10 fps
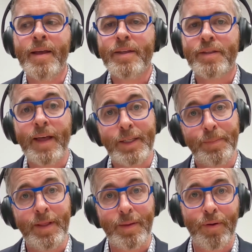So that's
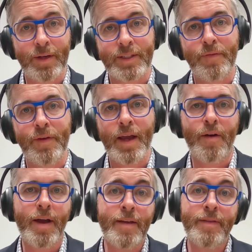been the productivity
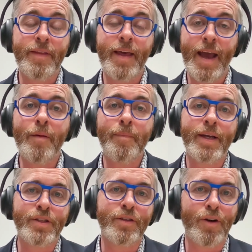area. And then the
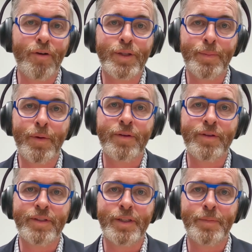outpatient
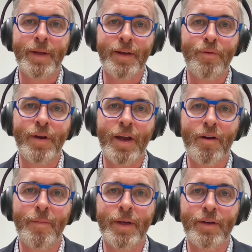correspondence has been a good
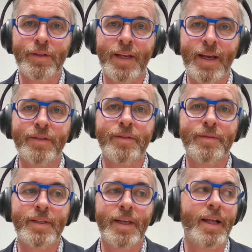area because it
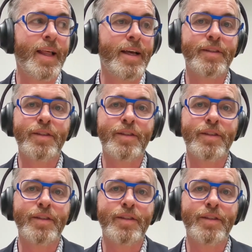allows us